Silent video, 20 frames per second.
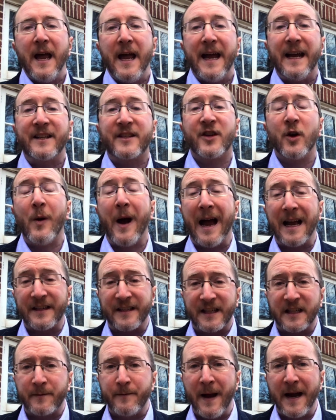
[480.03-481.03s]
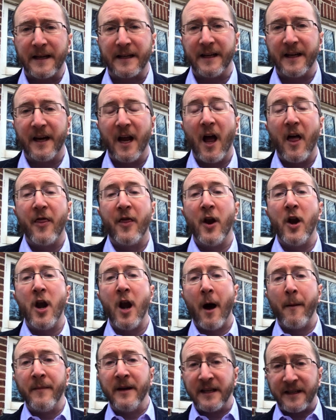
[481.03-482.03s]
And so, as expected, the
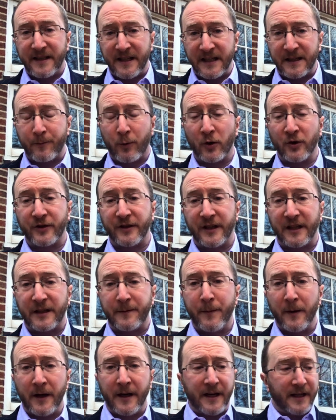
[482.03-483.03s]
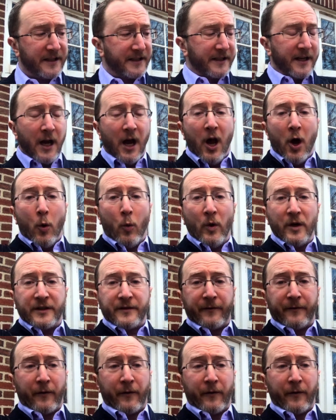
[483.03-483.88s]
numbness this person experienced was